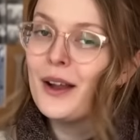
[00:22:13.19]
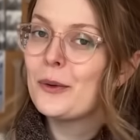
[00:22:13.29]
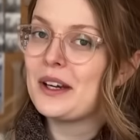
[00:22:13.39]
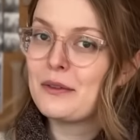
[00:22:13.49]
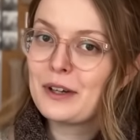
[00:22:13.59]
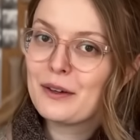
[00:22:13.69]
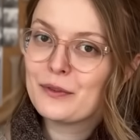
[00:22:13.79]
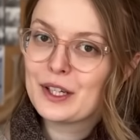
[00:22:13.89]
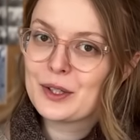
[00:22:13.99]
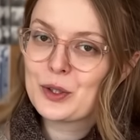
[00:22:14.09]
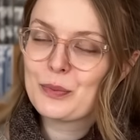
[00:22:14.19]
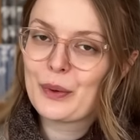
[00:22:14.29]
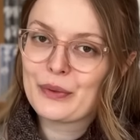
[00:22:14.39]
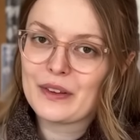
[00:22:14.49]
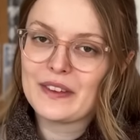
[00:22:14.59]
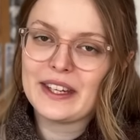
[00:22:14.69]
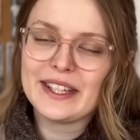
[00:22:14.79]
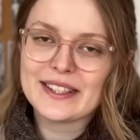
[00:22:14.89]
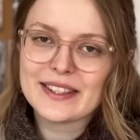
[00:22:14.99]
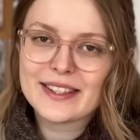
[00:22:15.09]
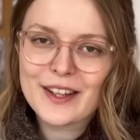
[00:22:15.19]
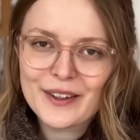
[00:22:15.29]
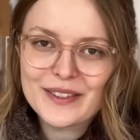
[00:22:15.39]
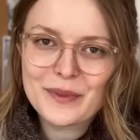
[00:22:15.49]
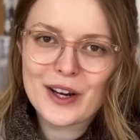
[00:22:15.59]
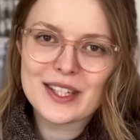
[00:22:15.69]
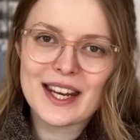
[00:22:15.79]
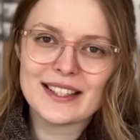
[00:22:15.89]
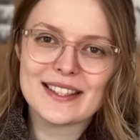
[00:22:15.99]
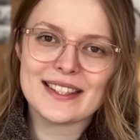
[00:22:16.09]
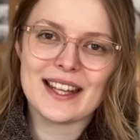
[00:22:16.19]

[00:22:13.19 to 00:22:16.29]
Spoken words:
whenever I finished both of these socks projects